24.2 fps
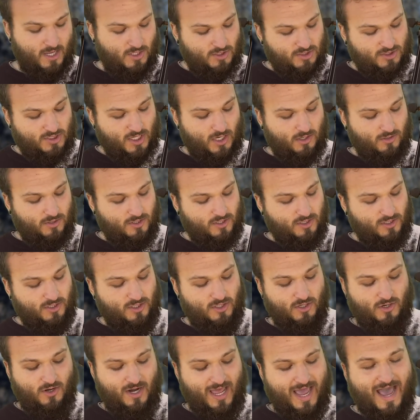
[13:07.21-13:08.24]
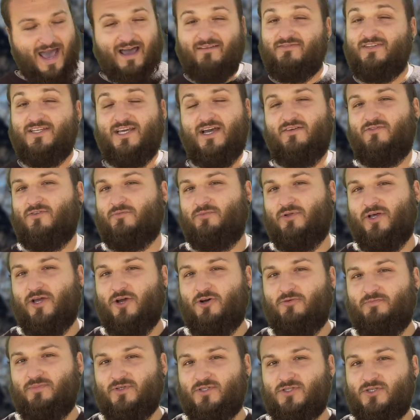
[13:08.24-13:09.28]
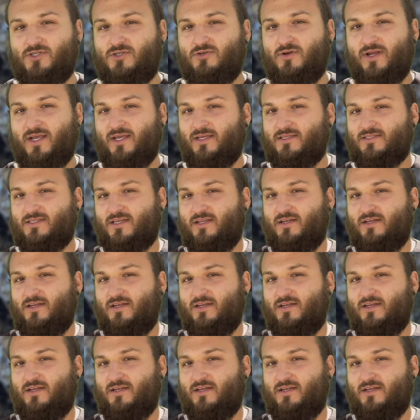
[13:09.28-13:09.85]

So you don't have to ever play open strings,